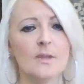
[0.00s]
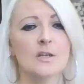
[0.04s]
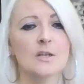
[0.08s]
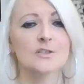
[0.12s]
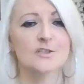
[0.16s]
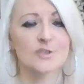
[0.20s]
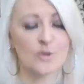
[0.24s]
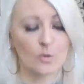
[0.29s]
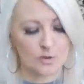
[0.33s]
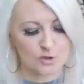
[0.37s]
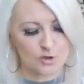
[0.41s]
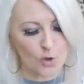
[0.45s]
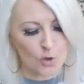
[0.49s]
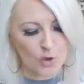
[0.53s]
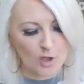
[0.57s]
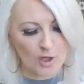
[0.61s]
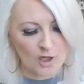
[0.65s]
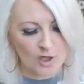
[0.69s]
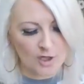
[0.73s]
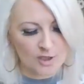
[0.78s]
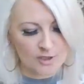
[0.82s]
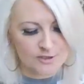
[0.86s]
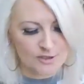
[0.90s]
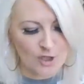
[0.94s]
So it took a
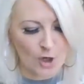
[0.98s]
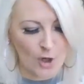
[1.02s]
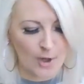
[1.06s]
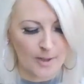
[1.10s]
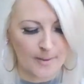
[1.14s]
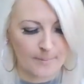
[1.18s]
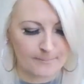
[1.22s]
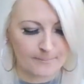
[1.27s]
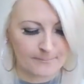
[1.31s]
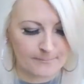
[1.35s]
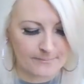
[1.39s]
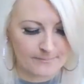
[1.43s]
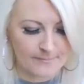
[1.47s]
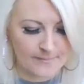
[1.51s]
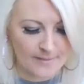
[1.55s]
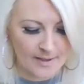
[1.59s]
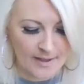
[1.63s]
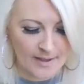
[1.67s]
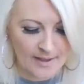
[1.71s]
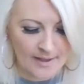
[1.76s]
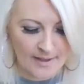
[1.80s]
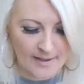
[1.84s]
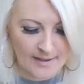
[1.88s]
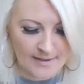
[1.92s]
long time.
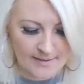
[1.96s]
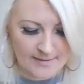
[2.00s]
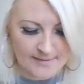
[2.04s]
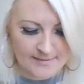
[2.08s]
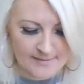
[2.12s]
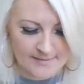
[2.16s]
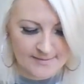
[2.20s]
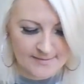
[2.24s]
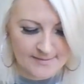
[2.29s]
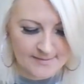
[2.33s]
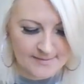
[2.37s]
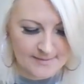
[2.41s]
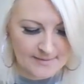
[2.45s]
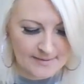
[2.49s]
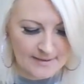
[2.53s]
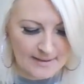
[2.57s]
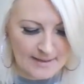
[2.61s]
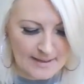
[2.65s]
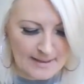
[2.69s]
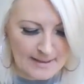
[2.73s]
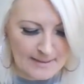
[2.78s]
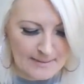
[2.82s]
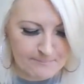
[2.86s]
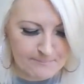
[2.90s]

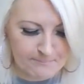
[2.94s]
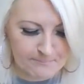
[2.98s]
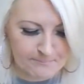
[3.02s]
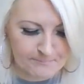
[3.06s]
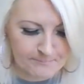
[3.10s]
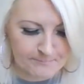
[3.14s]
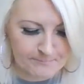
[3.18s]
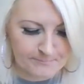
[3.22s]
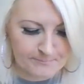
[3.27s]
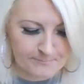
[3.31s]
Um,